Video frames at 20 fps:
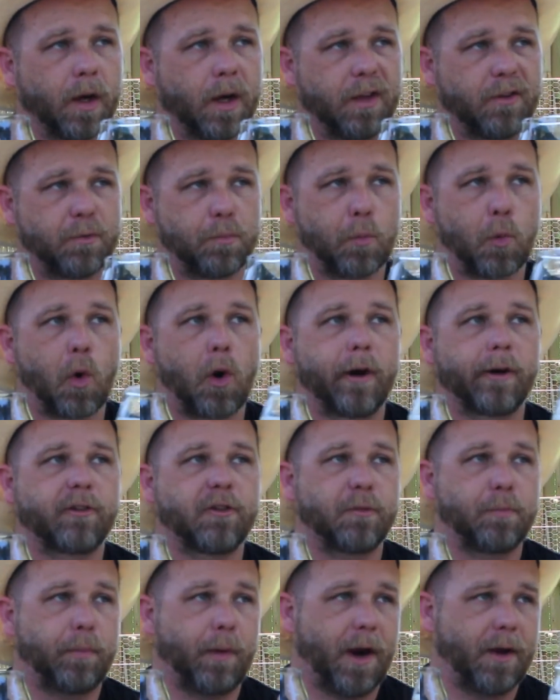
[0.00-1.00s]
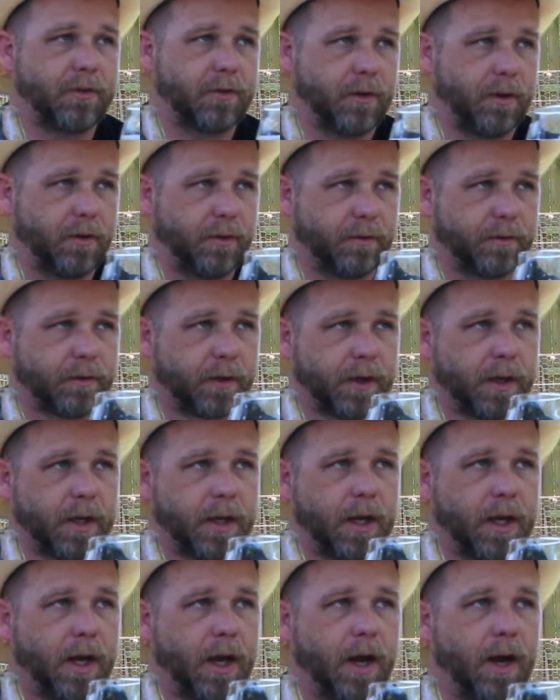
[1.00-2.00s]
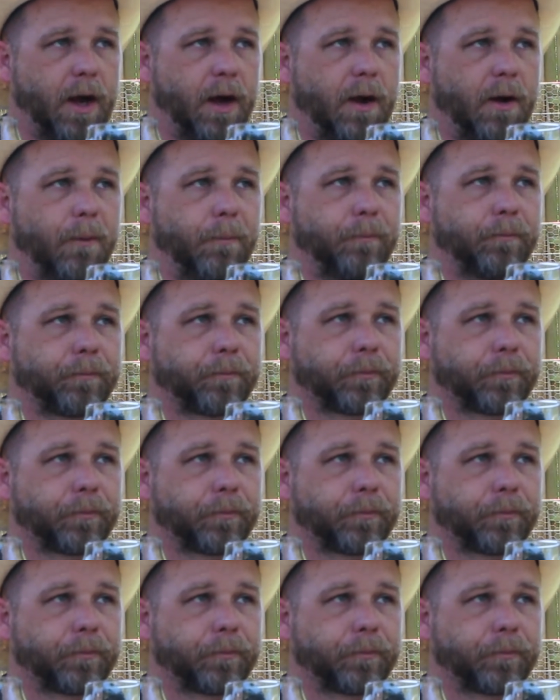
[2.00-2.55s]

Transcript: It's more expressive. We're